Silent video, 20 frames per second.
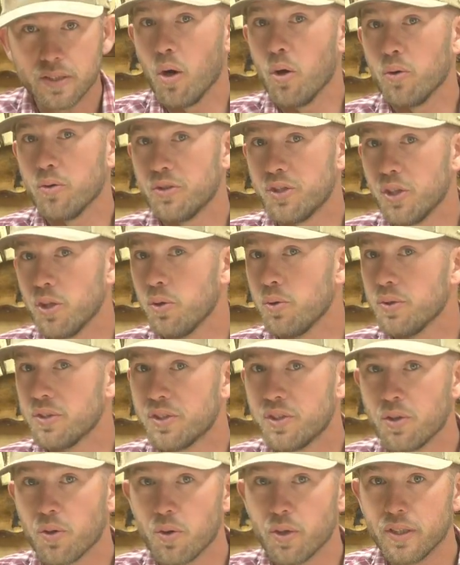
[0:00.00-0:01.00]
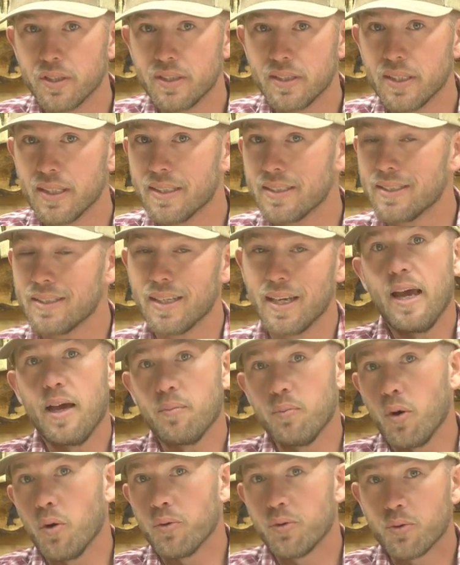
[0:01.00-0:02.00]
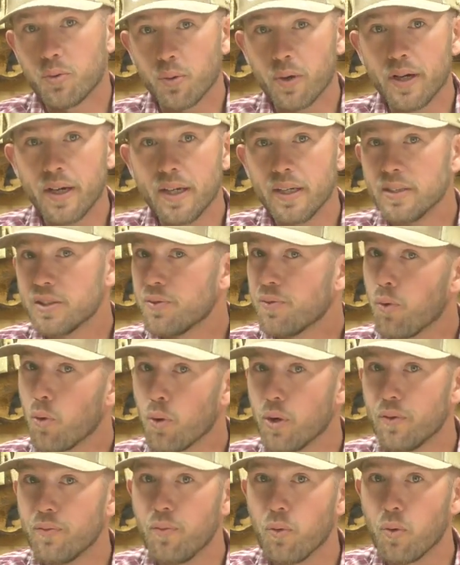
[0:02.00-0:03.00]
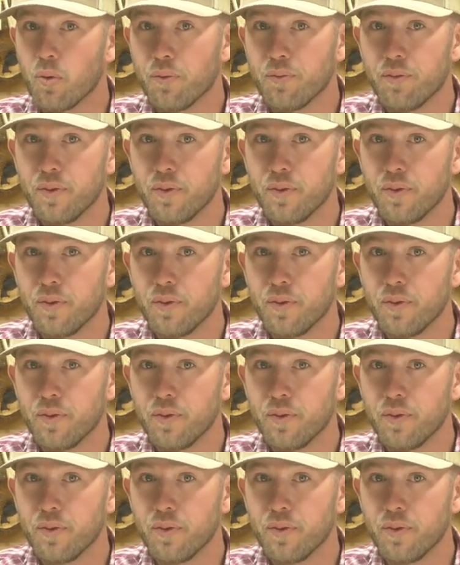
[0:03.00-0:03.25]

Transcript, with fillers: mode two is thirty-six, and mode three is forty-four